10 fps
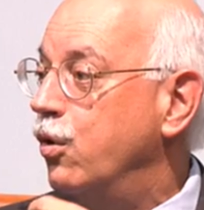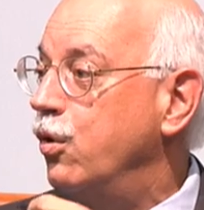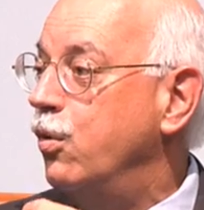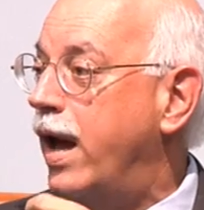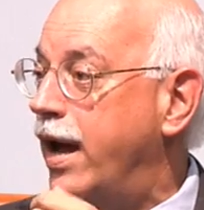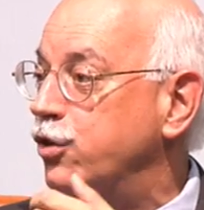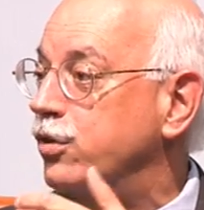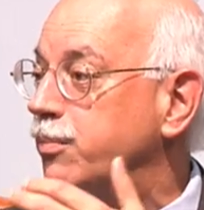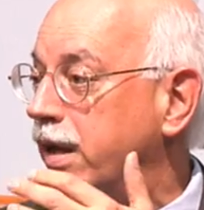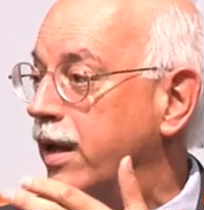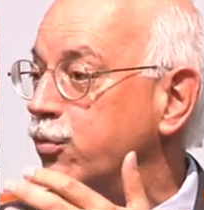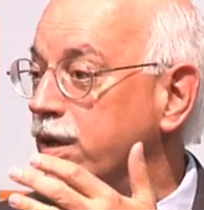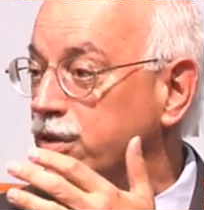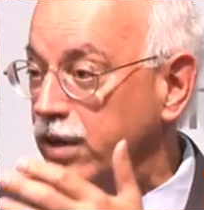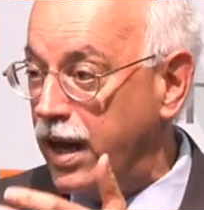who actually began to
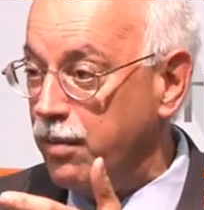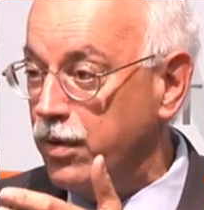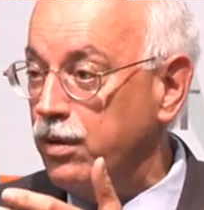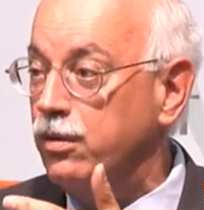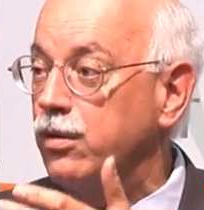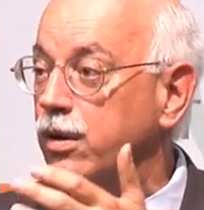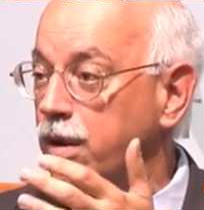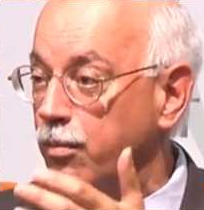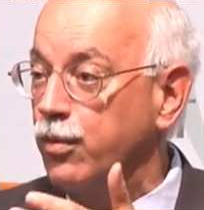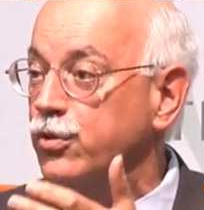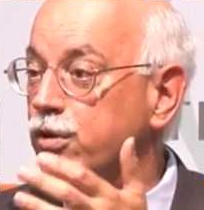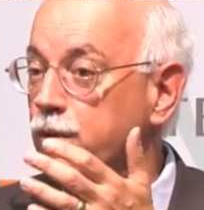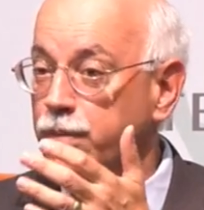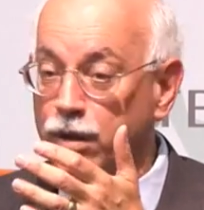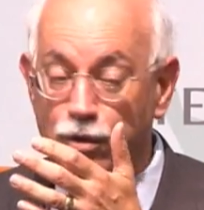examine the numbers that
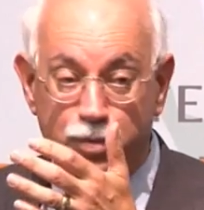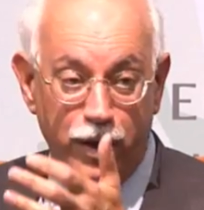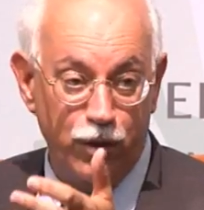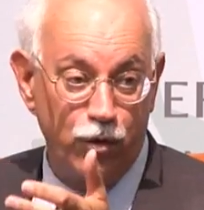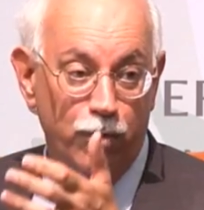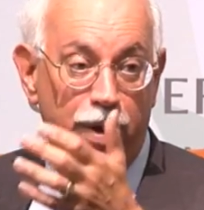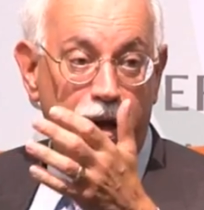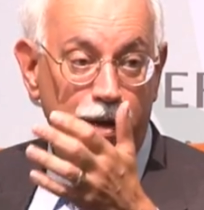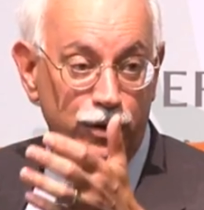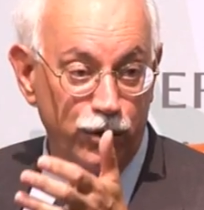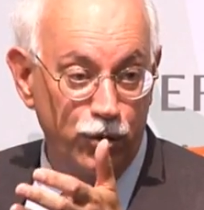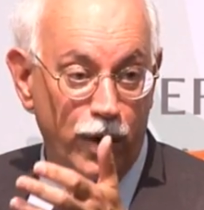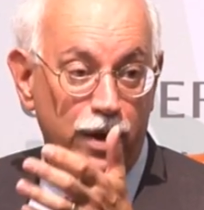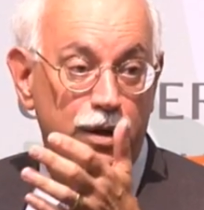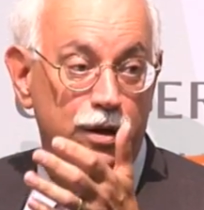are being used by the World Bank and the
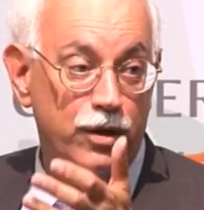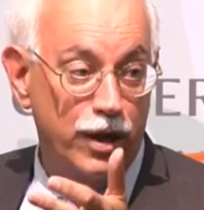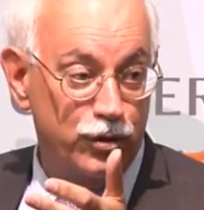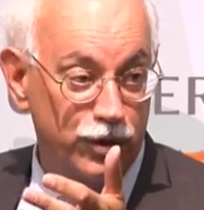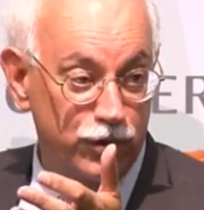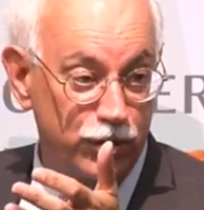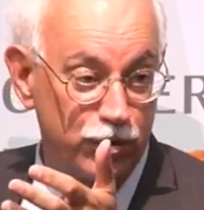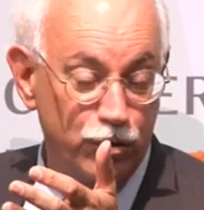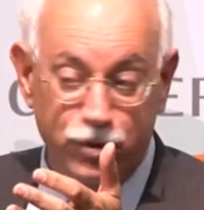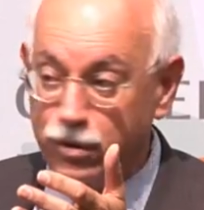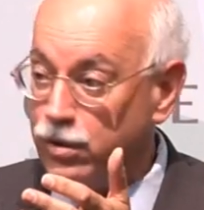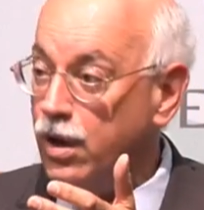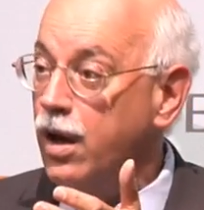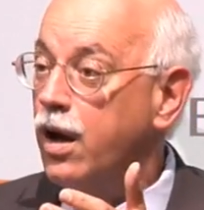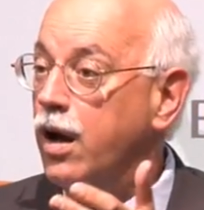UN and international institutions
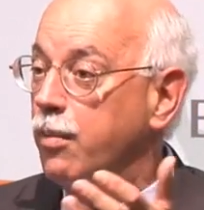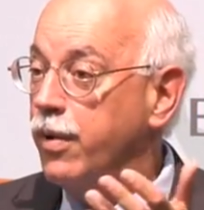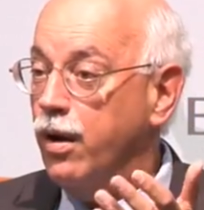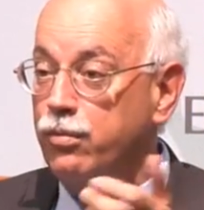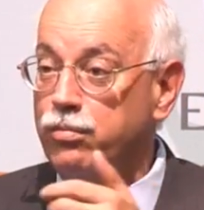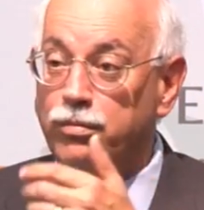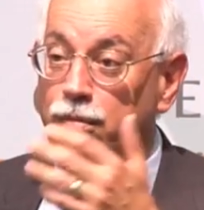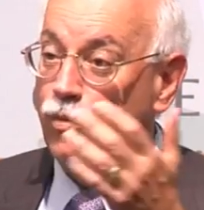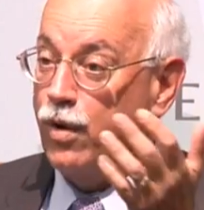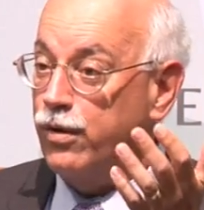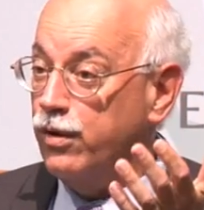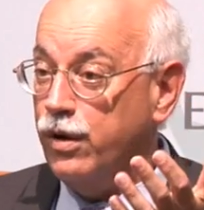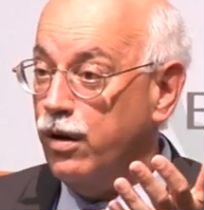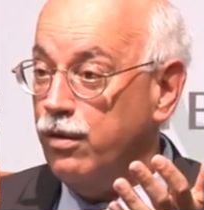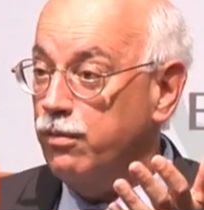about whether
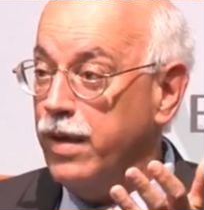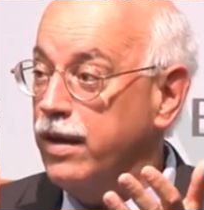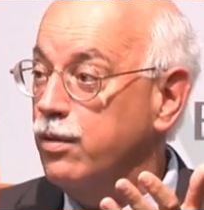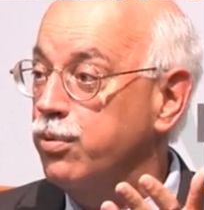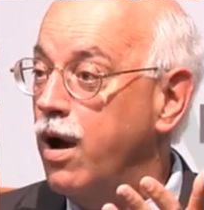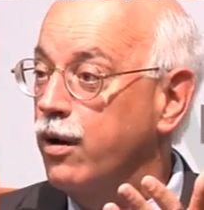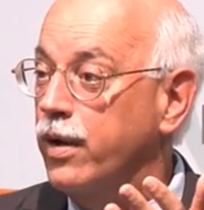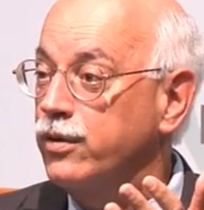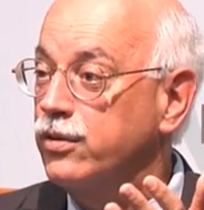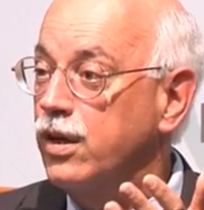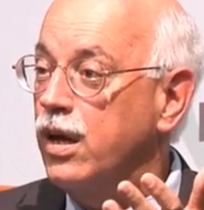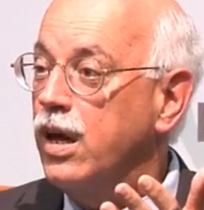they're making progress.